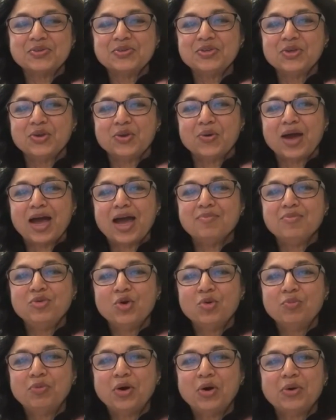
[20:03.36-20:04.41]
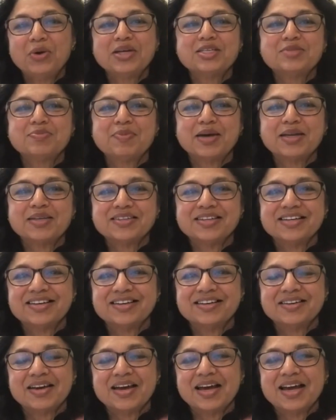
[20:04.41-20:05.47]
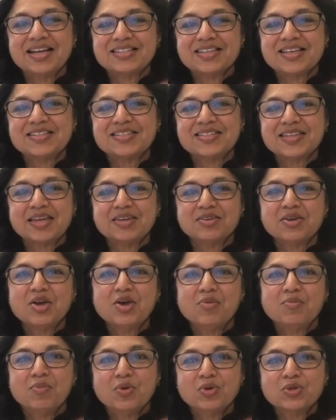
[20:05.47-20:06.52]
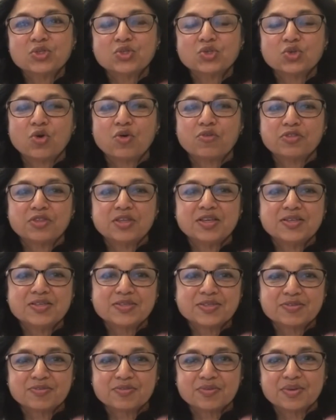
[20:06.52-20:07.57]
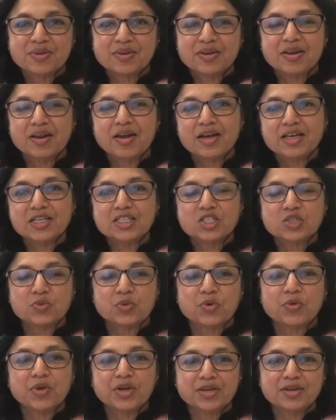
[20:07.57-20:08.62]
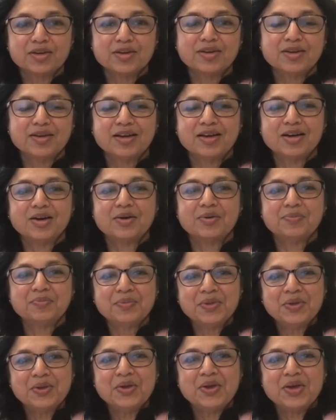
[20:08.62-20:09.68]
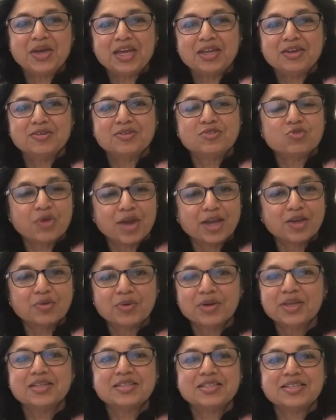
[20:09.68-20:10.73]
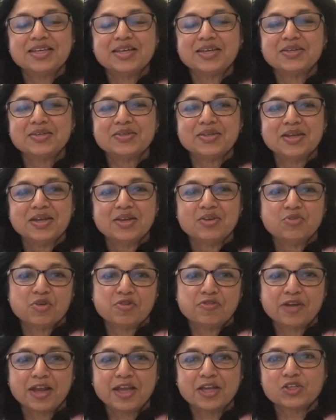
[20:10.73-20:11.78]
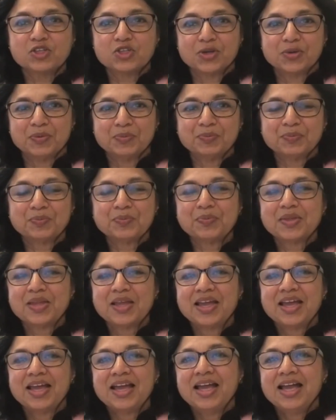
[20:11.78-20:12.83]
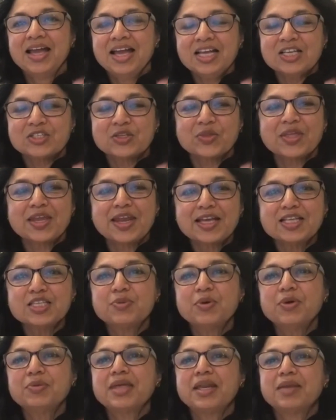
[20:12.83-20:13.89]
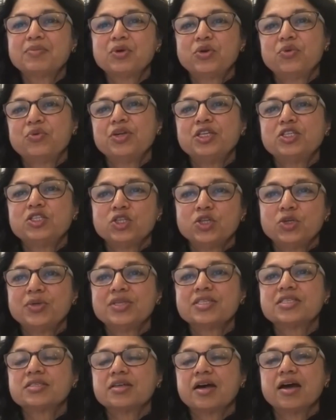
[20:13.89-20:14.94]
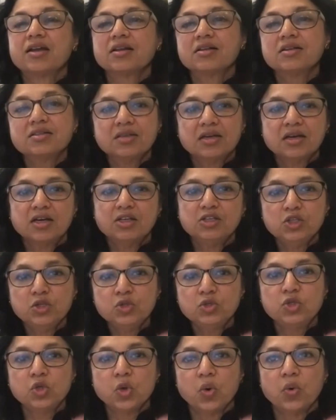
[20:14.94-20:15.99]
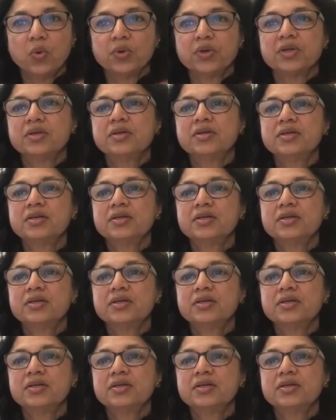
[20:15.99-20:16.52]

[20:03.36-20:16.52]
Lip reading: you know, I'm no poet, but as I said, most of these lines were written in tranquility, in reflection. So the next one that I'm going to read to you is titled A New Dawn.